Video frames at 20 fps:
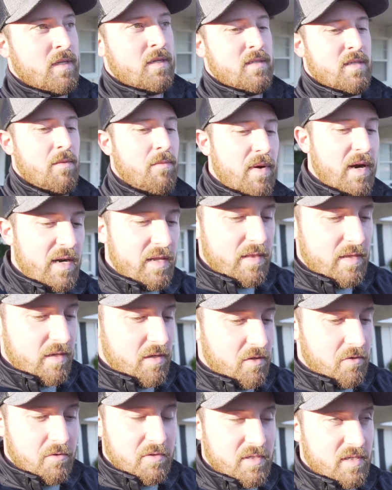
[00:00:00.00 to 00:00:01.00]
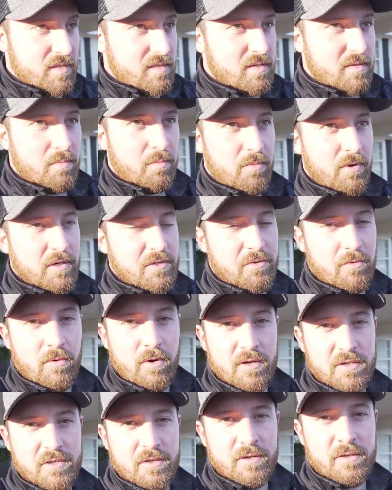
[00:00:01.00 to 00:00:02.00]
somebody that uses pressure
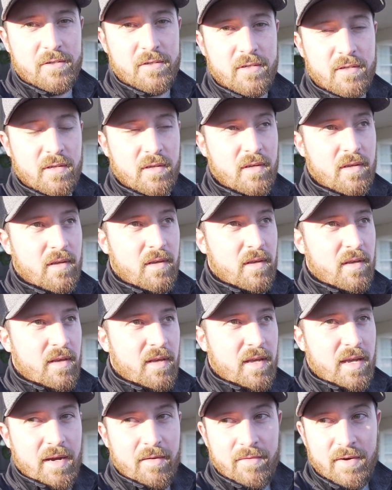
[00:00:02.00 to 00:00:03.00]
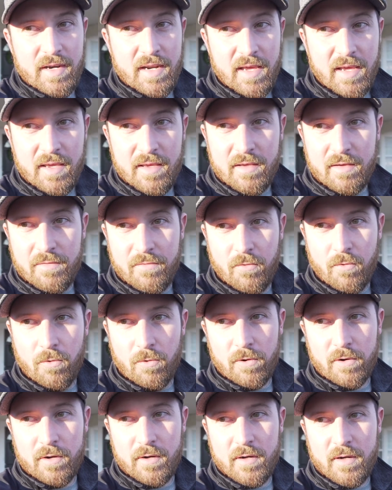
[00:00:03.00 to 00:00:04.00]
washers every day
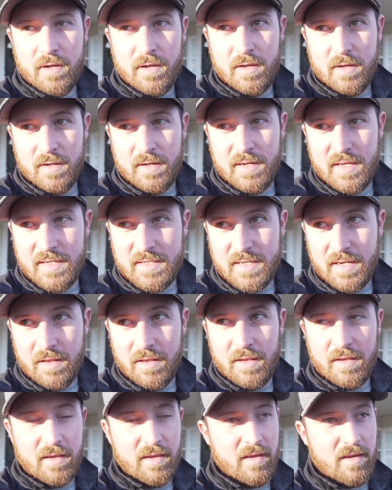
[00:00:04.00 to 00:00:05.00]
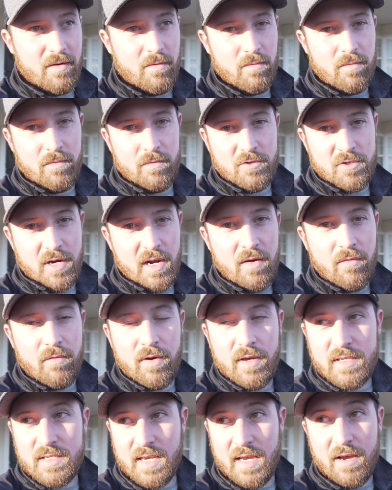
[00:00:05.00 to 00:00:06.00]
for detailing and
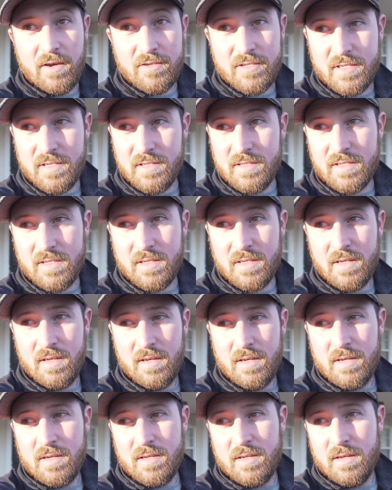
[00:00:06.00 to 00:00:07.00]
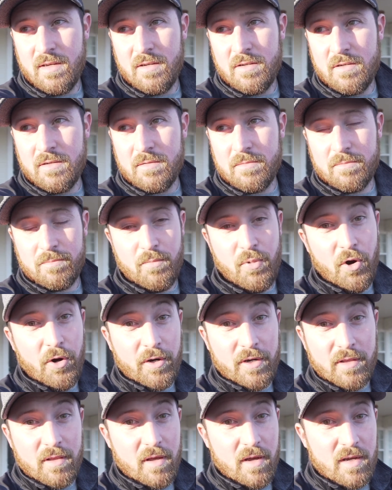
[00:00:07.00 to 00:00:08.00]
driveways, houses,
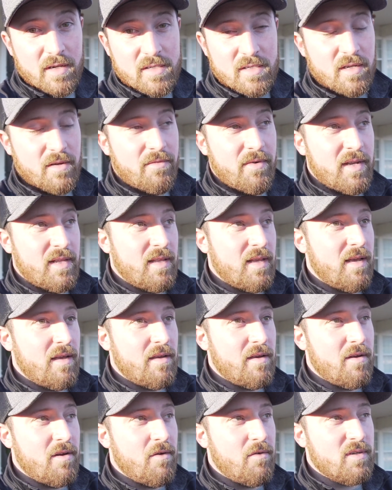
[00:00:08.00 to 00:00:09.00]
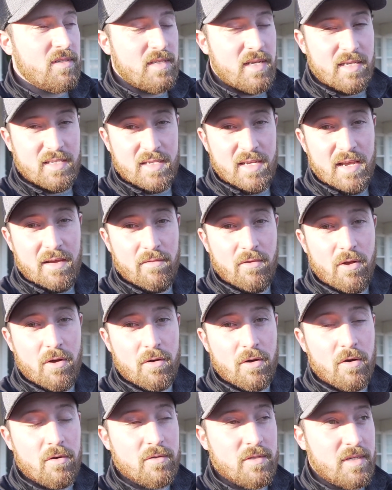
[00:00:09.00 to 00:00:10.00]
parking lots, stuff like that. You know, it's nice to have
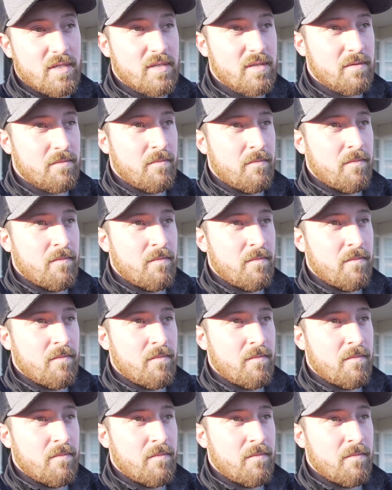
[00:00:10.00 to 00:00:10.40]
long hoses.